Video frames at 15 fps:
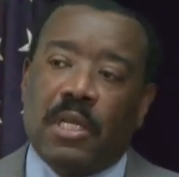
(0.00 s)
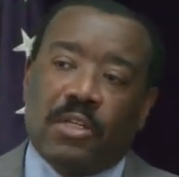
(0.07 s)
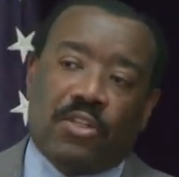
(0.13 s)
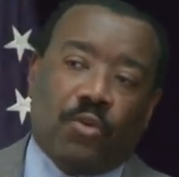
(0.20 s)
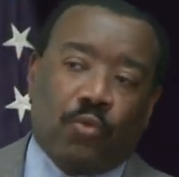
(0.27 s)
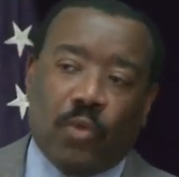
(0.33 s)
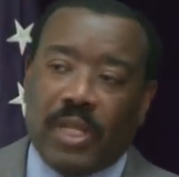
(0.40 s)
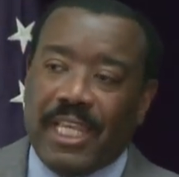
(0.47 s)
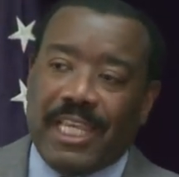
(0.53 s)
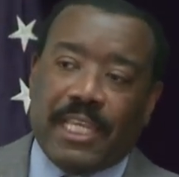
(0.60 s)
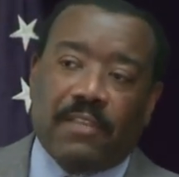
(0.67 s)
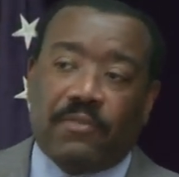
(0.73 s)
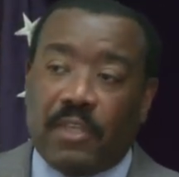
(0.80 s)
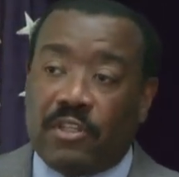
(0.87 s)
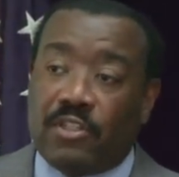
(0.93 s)
to really
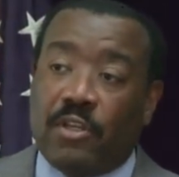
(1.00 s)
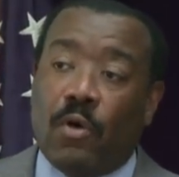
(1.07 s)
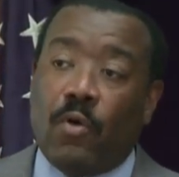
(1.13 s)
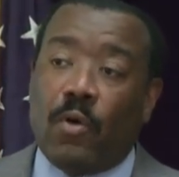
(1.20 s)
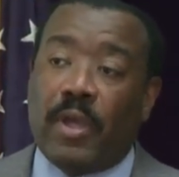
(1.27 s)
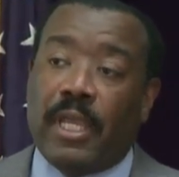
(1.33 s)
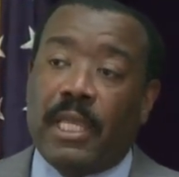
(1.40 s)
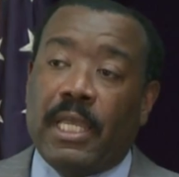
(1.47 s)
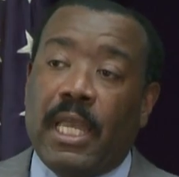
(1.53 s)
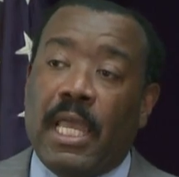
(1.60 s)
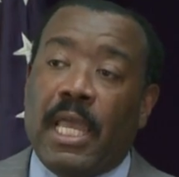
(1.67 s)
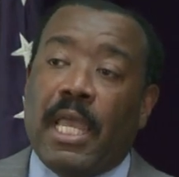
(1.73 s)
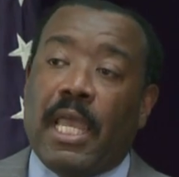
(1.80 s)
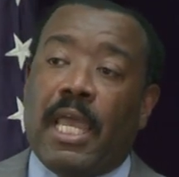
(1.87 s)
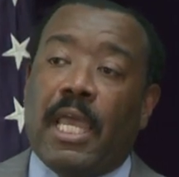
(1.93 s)
get this going
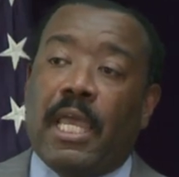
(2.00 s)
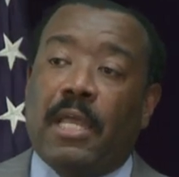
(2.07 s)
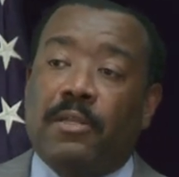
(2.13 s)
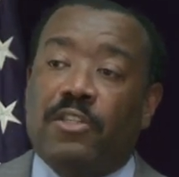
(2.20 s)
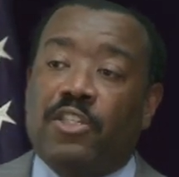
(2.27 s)
and